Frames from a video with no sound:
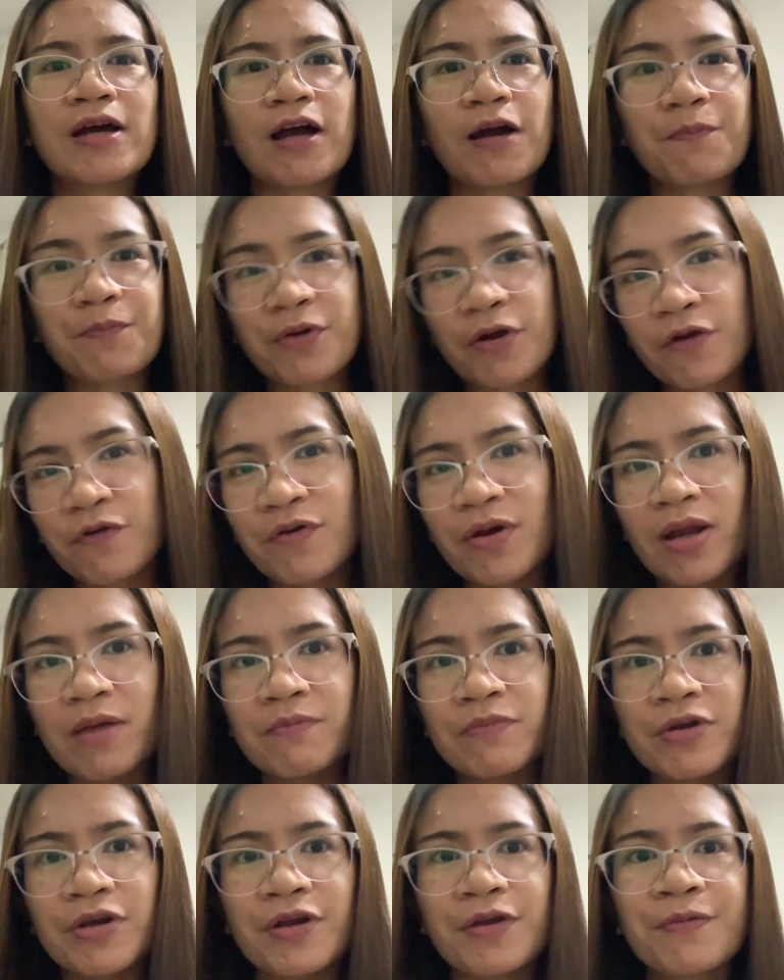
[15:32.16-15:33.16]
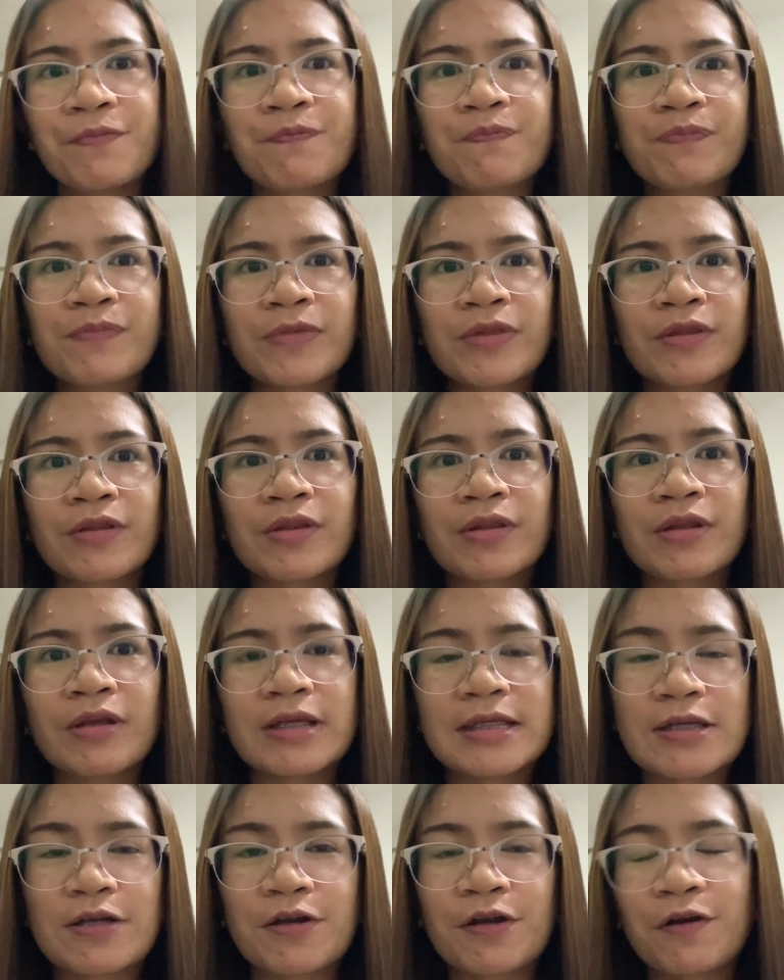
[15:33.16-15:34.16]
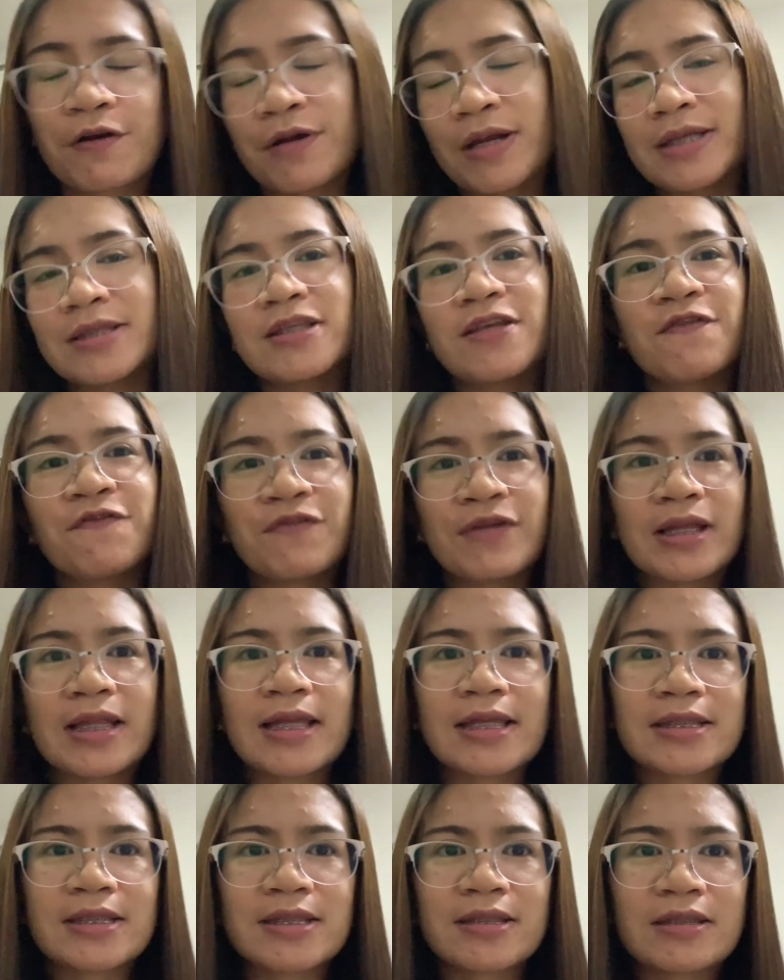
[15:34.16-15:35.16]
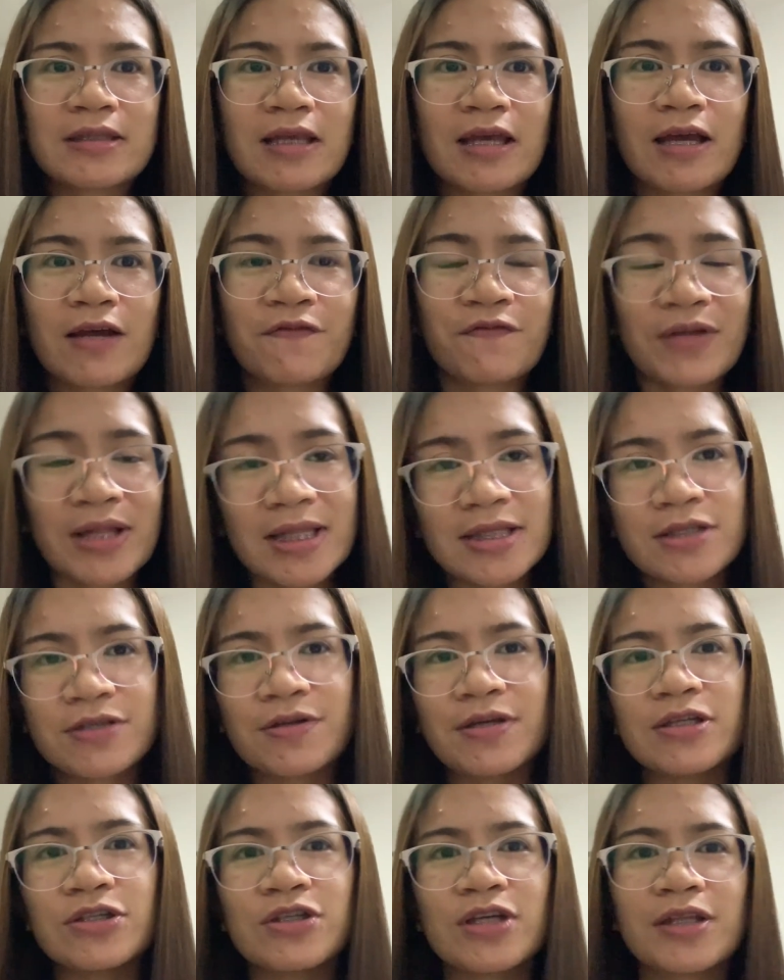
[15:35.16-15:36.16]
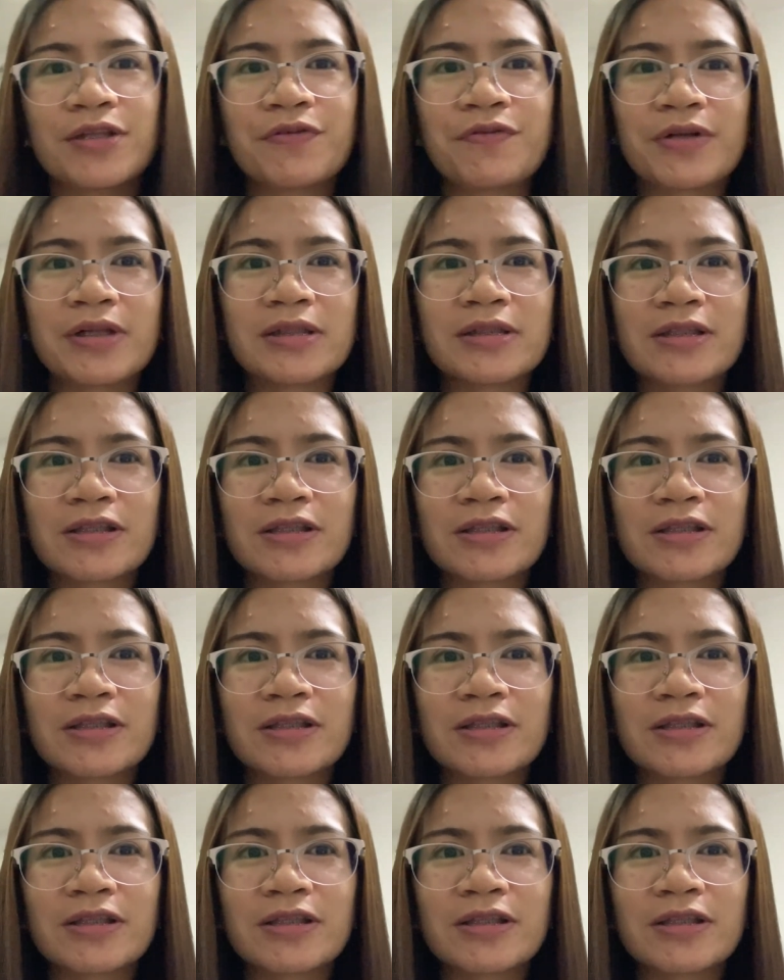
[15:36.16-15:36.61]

programmer, or as a freelancer in general.